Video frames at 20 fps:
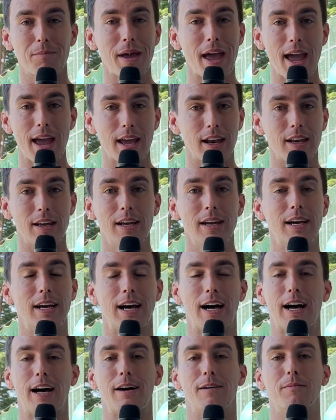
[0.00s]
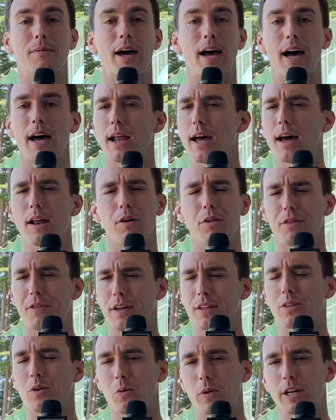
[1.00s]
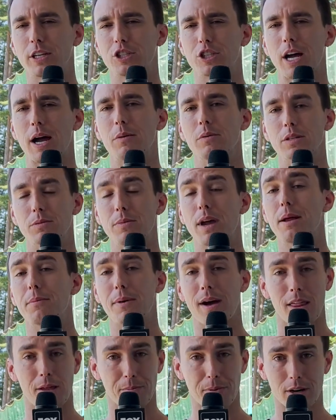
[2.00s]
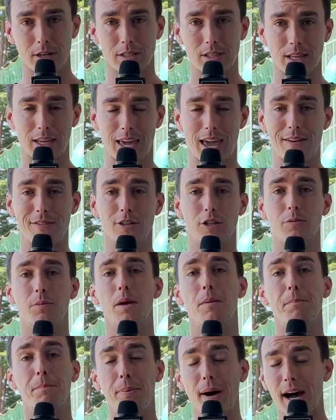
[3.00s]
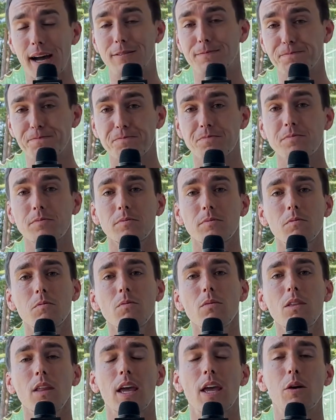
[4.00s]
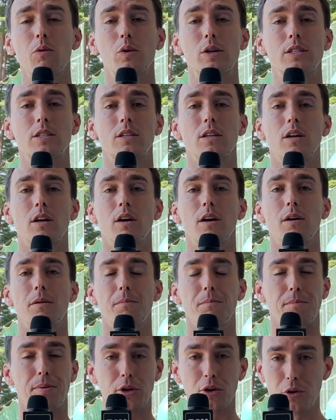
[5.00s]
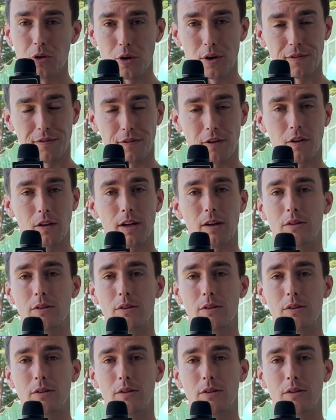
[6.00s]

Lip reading: made. I don't think the wind chime was made by the person that gave it to me, but it was beautiful.